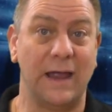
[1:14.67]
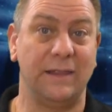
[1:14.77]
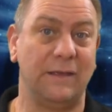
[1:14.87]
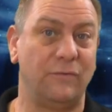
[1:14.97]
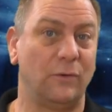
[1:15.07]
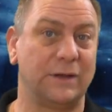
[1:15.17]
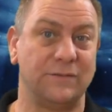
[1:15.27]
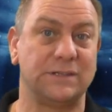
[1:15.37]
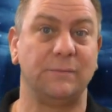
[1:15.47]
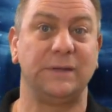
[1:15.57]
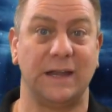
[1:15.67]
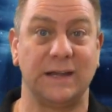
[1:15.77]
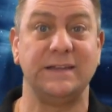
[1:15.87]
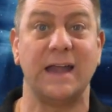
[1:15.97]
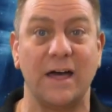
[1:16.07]
and therefore it gives them yet
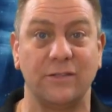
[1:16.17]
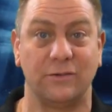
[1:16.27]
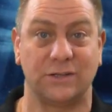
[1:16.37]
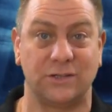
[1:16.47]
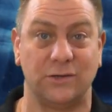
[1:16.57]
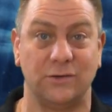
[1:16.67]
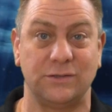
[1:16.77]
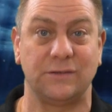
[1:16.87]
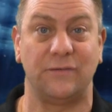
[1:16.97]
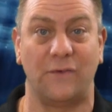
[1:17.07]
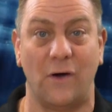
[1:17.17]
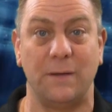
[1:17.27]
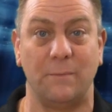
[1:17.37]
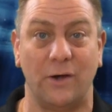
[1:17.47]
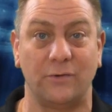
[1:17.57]
another excuse to
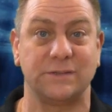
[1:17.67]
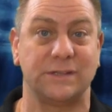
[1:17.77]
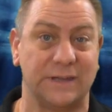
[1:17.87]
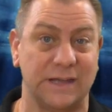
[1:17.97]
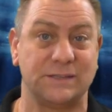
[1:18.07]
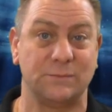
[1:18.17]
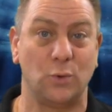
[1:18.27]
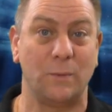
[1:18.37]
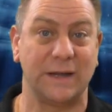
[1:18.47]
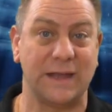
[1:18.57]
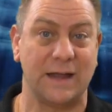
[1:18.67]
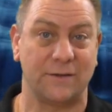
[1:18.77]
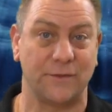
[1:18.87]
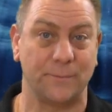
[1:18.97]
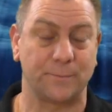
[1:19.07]
fine motorists and get some more money
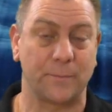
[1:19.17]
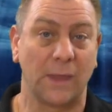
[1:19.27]
out of them.